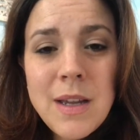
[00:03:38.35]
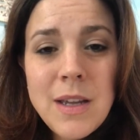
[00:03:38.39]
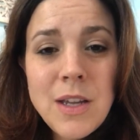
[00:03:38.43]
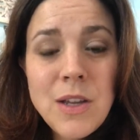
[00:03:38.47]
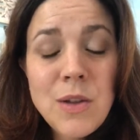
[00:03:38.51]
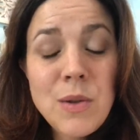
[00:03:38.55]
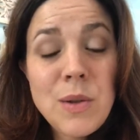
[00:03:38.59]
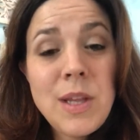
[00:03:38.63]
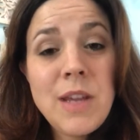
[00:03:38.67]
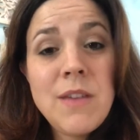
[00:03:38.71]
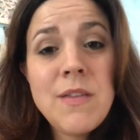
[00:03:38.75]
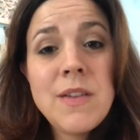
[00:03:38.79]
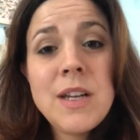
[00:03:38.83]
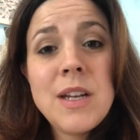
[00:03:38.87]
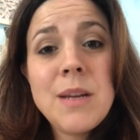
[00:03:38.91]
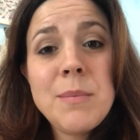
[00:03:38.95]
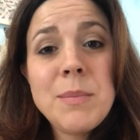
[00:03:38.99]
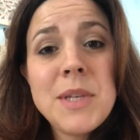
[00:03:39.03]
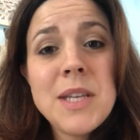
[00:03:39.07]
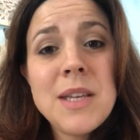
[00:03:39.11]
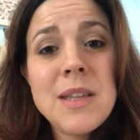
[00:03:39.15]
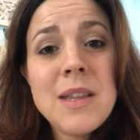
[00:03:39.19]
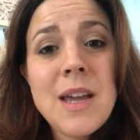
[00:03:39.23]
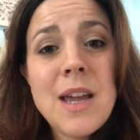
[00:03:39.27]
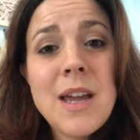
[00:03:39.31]
You leave it up
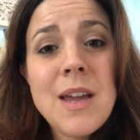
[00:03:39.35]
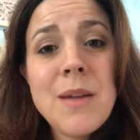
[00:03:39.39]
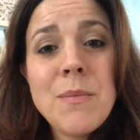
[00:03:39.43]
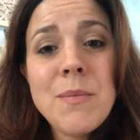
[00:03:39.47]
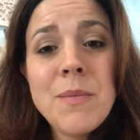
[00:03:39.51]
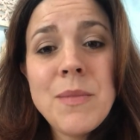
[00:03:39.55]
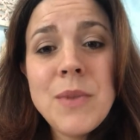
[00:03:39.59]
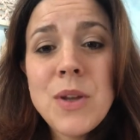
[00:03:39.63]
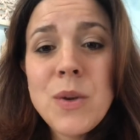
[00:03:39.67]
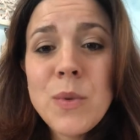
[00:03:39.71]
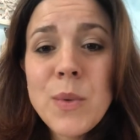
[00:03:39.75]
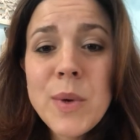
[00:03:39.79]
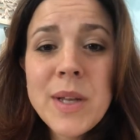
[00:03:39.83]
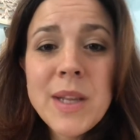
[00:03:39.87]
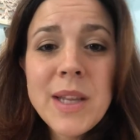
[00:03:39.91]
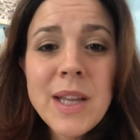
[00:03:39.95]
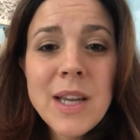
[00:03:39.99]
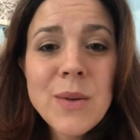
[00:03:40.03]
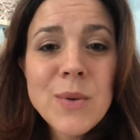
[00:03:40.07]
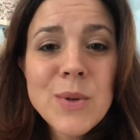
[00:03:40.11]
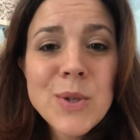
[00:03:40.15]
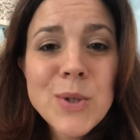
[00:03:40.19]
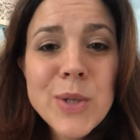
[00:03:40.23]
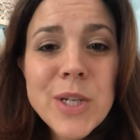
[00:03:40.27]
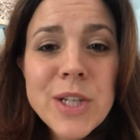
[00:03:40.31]
to them, you
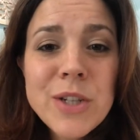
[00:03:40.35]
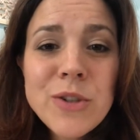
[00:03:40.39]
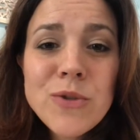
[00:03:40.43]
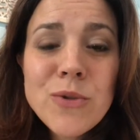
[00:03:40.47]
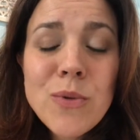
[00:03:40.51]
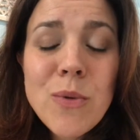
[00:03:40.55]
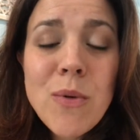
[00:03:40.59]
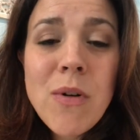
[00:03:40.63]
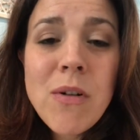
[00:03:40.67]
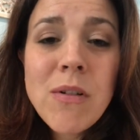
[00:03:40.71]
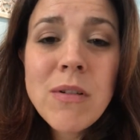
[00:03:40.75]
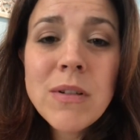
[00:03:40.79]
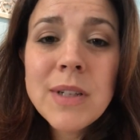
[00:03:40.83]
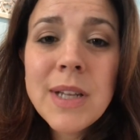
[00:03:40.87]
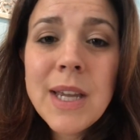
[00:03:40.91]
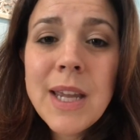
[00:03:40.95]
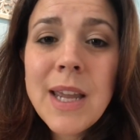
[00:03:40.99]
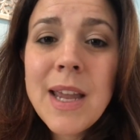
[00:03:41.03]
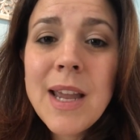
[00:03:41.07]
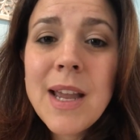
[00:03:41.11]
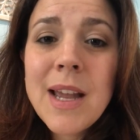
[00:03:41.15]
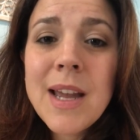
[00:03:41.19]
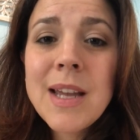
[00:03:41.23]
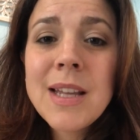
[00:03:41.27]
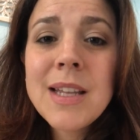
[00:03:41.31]
relinquish control,
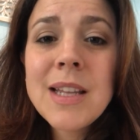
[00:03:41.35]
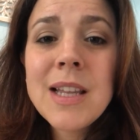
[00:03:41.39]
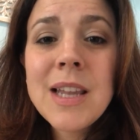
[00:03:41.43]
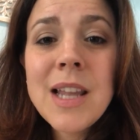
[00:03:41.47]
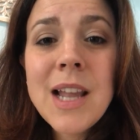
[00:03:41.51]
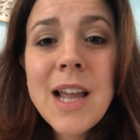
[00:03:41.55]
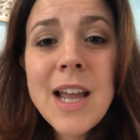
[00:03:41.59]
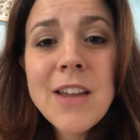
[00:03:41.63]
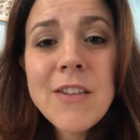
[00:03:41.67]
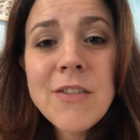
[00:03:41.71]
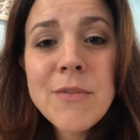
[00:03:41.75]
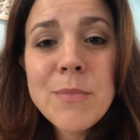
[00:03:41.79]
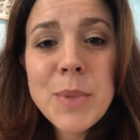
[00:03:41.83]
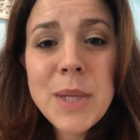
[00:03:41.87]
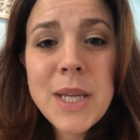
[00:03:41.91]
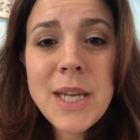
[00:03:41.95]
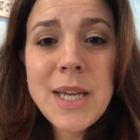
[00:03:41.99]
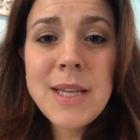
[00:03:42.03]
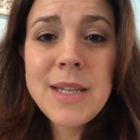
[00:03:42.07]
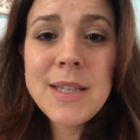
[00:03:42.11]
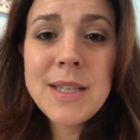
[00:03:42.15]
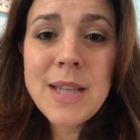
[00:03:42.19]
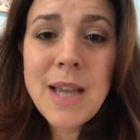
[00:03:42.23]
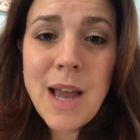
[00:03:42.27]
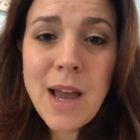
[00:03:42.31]
and life
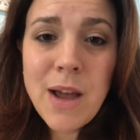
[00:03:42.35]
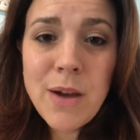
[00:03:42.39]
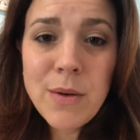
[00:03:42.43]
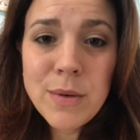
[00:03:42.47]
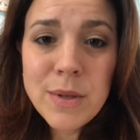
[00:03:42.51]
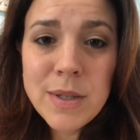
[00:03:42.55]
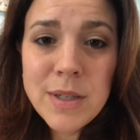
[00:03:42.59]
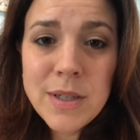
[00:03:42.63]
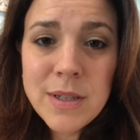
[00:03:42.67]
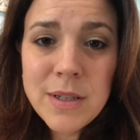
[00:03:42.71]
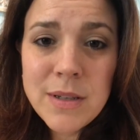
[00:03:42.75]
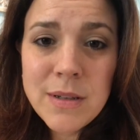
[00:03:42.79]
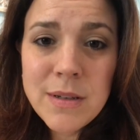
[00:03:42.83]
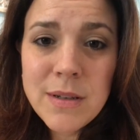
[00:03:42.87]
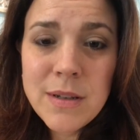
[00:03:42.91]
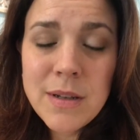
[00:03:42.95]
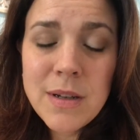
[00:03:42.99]
plays out.